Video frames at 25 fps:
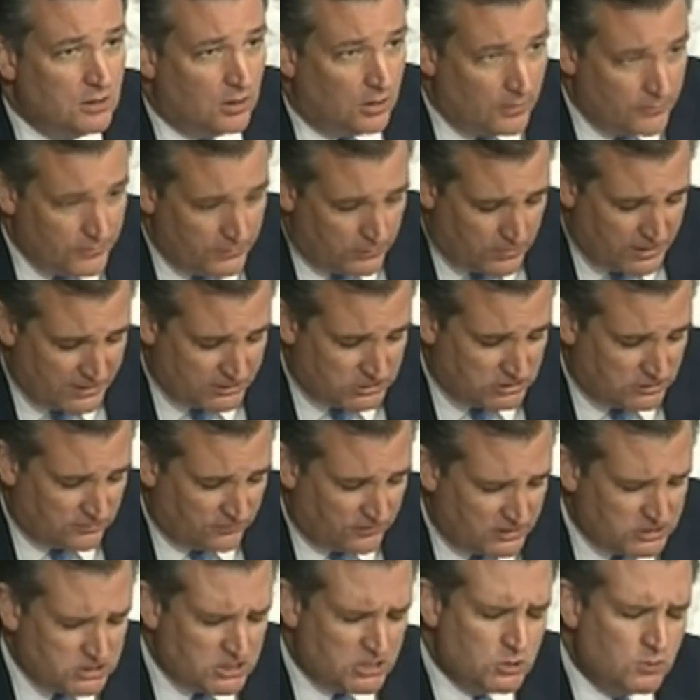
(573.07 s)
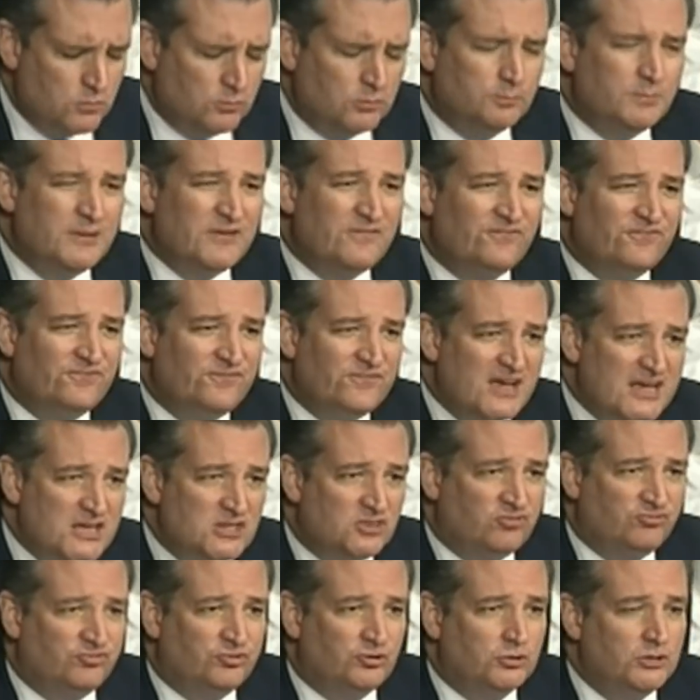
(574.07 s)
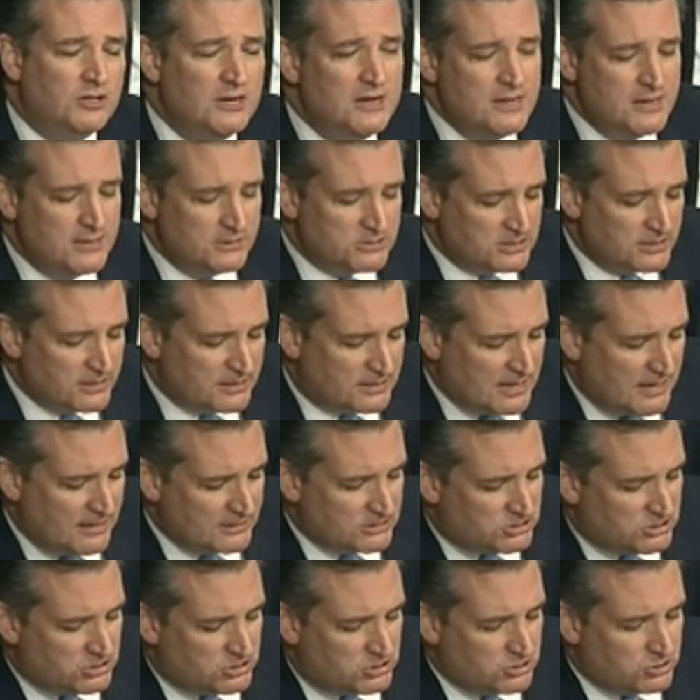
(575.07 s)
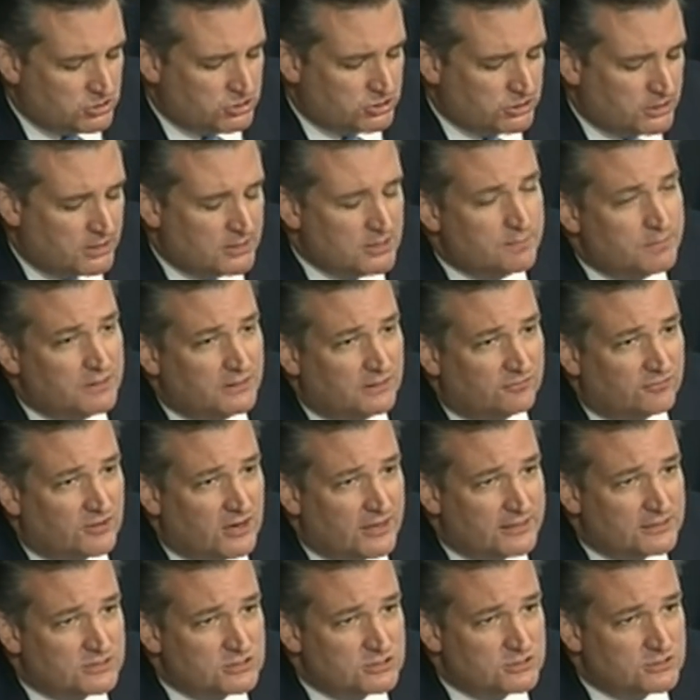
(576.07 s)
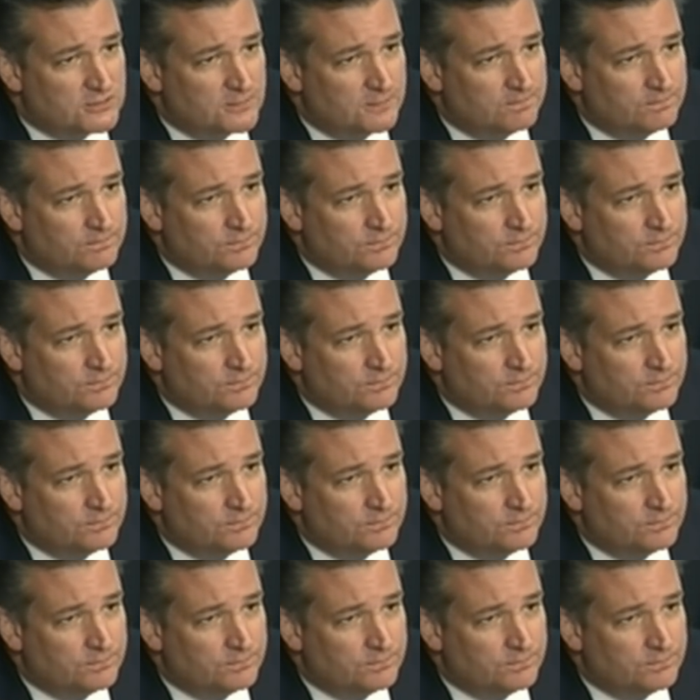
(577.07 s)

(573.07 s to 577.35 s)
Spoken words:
on the rest of us, and who will be faithful to the Constitution and the Bill of Rights.